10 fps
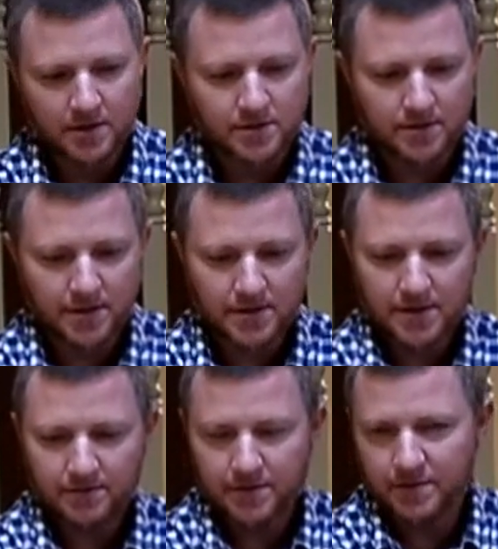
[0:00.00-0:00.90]
So
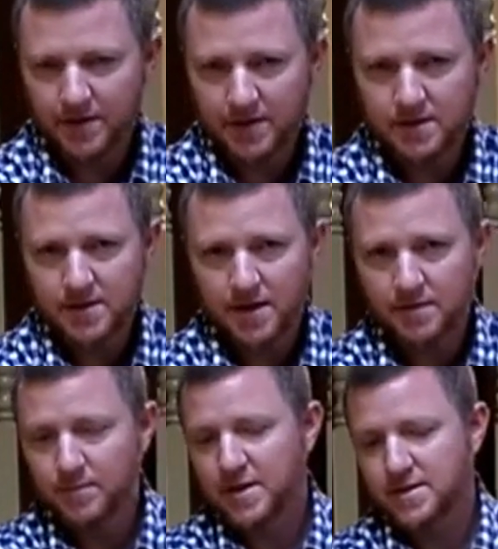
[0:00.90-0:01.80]
that's everything
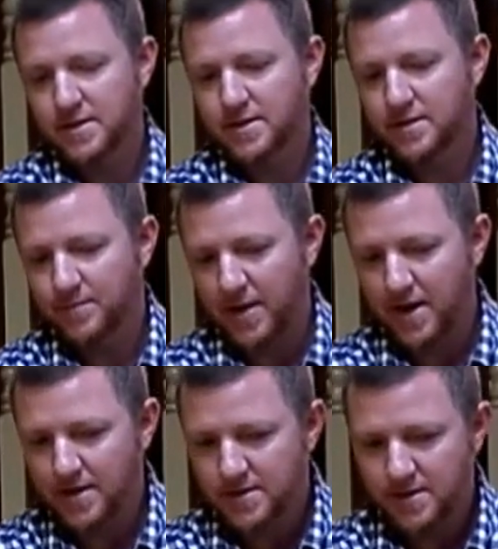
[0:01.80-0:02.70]
inside basically the
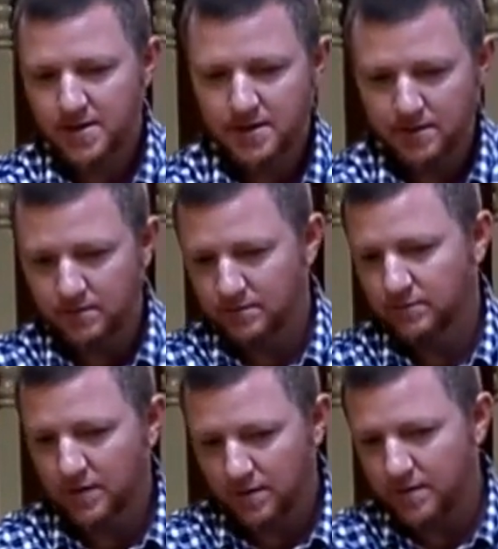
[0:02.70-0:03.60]
magazine and
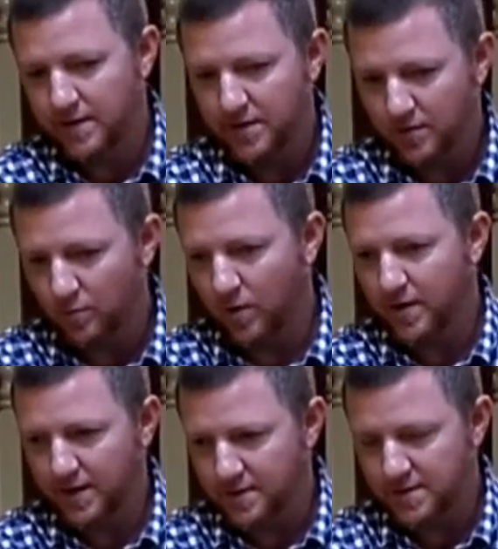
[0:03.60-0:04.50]
all the inner
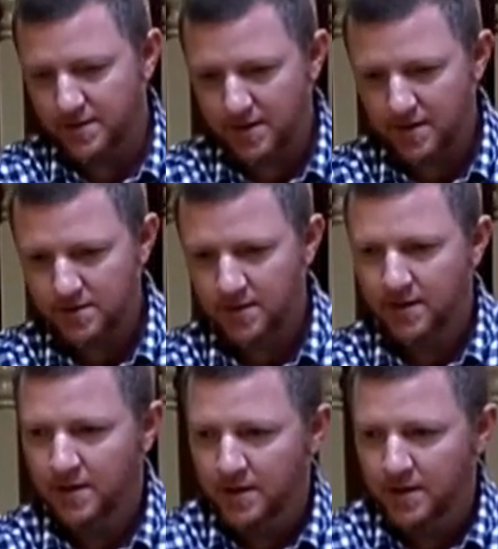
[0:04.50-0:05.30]
workings of this.